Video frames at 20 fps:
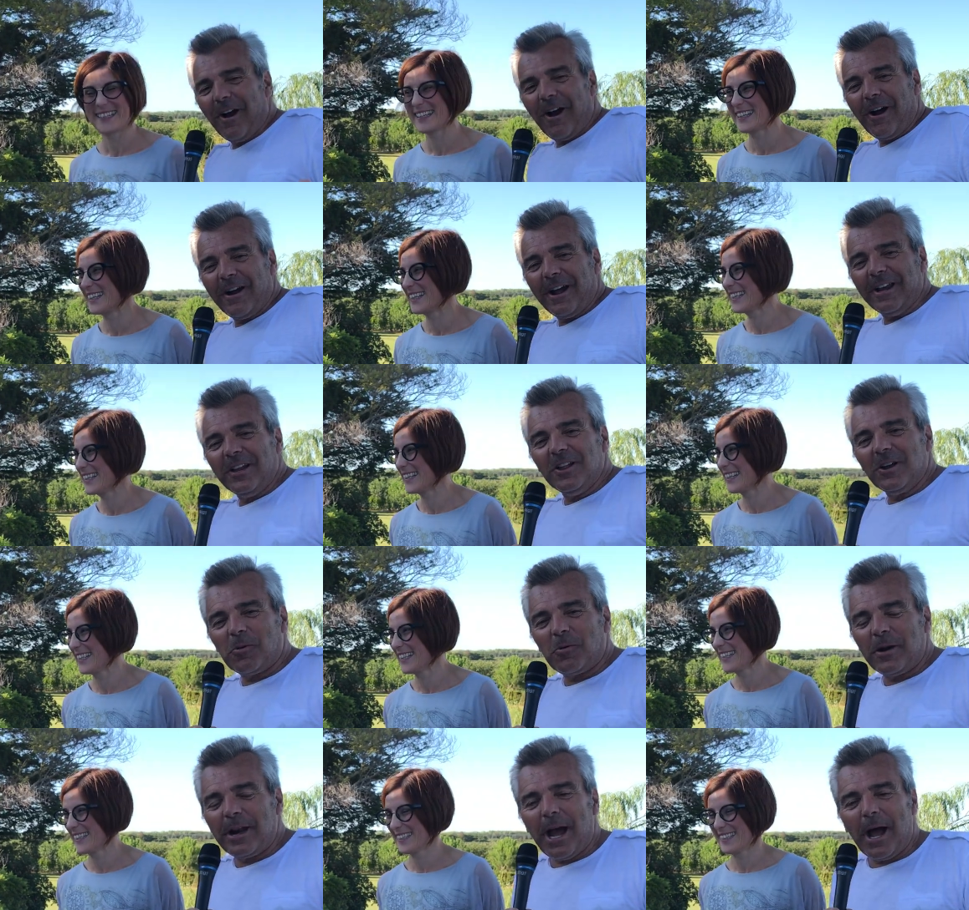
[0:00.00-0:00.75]
Speaker 1: are. And
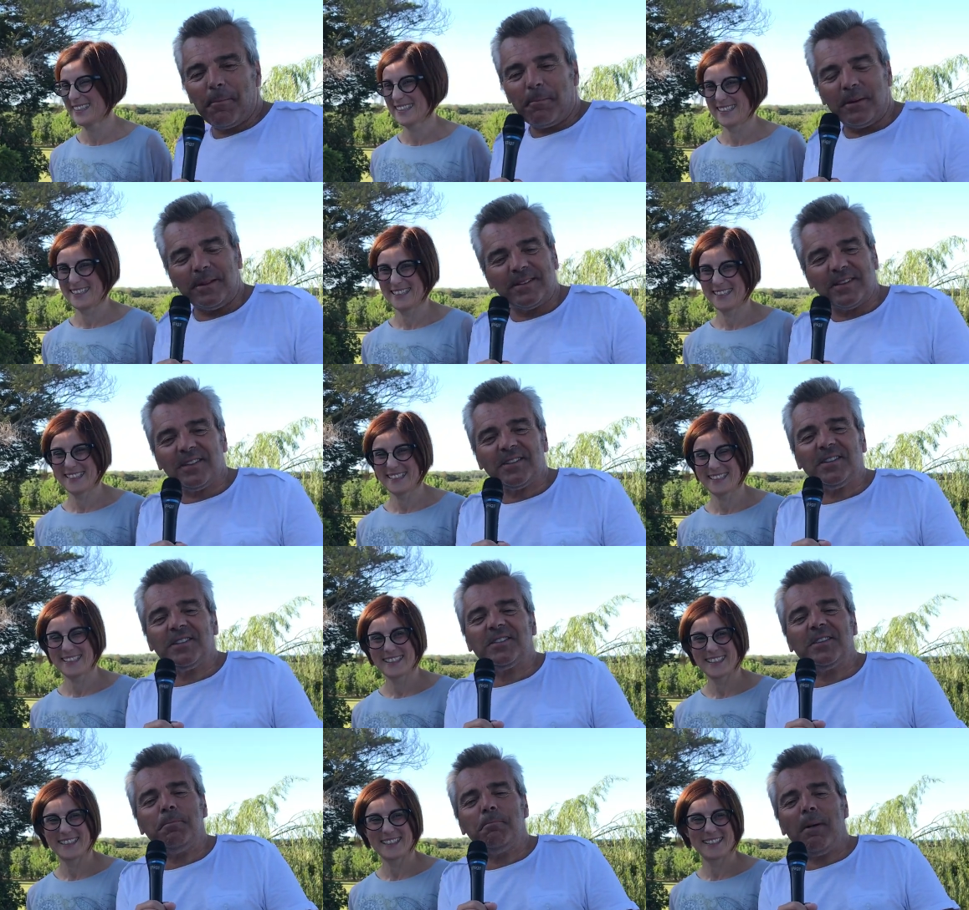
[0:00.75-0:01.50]
look what happens. This
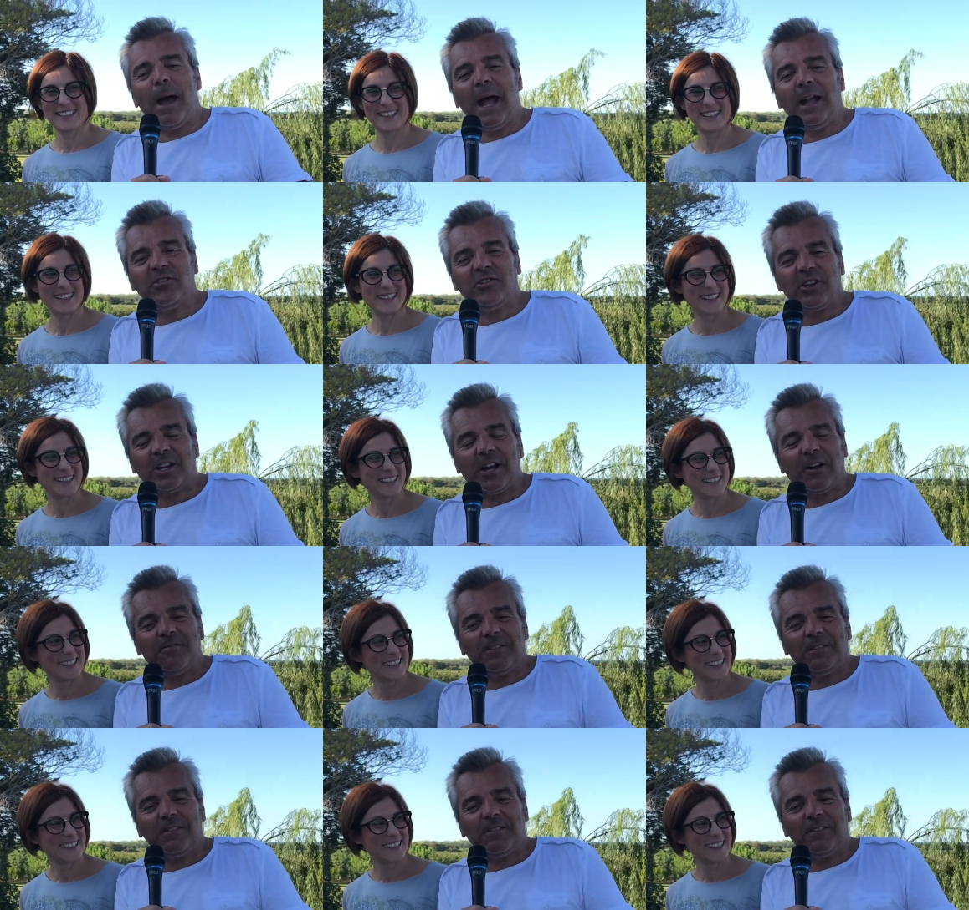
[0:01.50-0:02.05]
is the magic